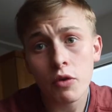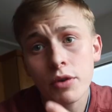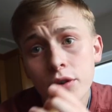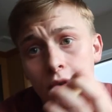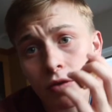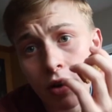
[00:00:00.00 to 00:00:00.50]
I
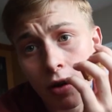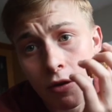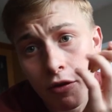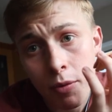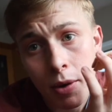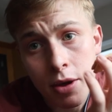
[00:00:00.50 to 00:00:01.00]
want to do a video
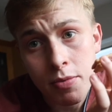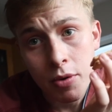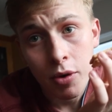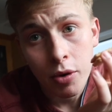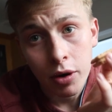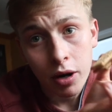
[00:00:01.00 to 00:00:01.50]
for
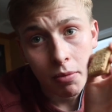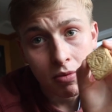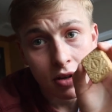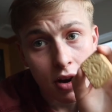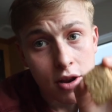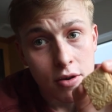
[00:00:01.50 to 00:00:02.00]
people who are coming
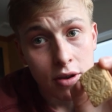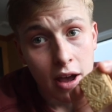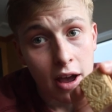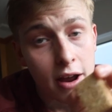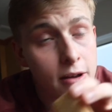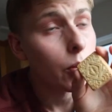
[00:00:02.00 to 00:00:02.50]
to the
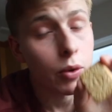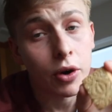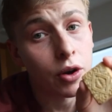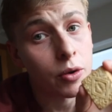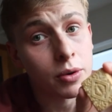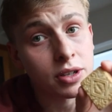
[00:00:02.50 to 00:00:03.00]
UK and want
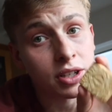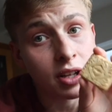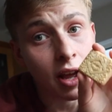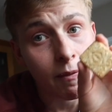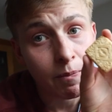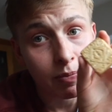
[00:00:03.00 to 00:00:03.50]
to know what to
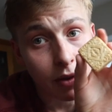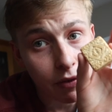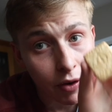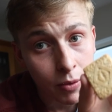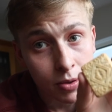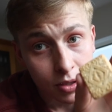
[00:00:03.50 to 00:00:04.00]
get.
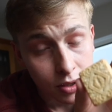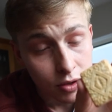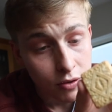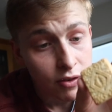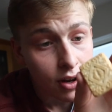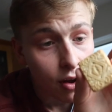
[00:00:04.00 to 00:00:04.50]
If I was going to
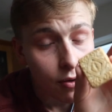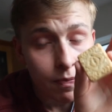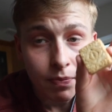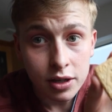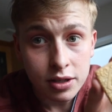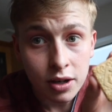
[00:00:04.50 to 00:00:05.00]
do a video,
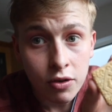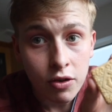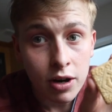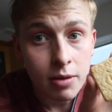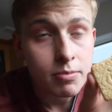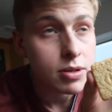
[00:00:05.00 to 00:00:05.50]
custard
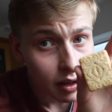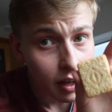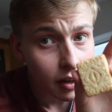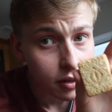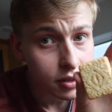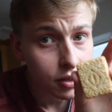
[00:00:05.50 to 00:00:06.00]
creams, get
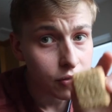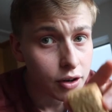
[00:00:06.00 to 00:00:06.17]
a custard